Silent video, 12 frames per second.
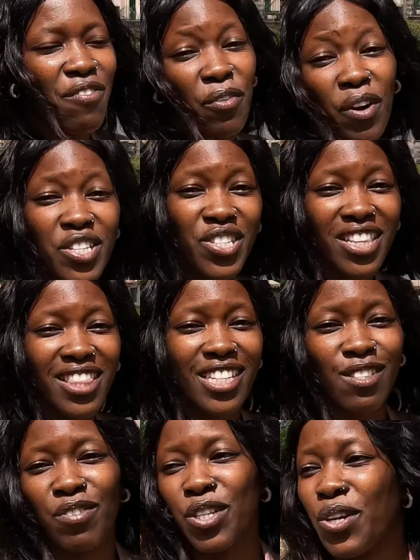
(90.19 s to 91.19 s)
If you're watching
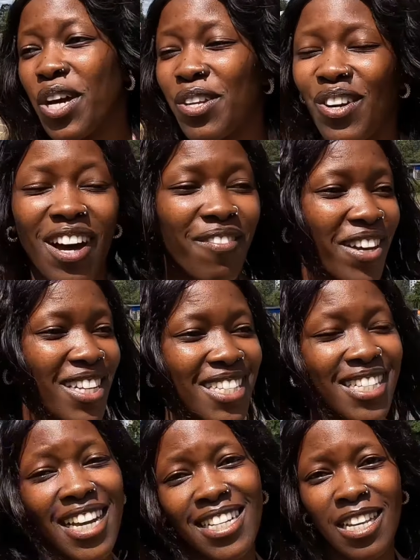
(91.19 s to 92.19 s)
this video and you haven't
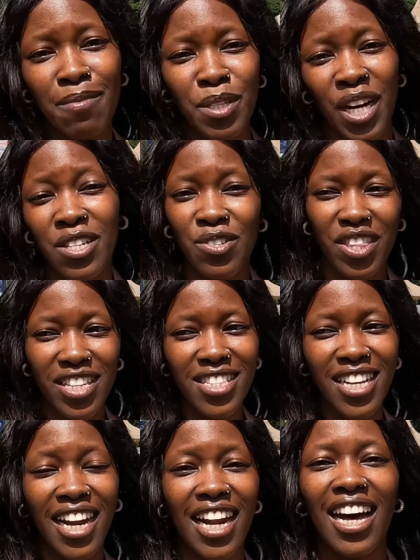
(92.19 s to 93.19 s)
yet subscribed to this
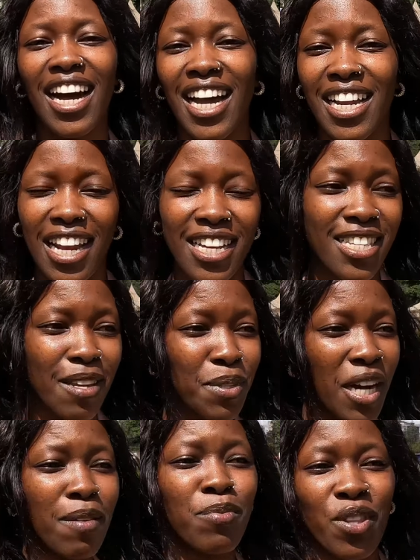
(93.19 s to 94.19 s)
channel, kindly
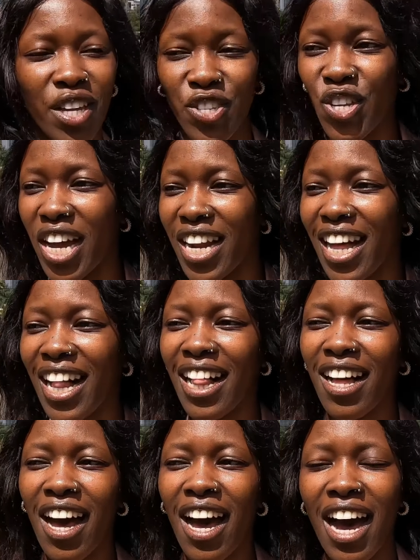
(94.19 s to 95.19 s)
subscribe to the channel.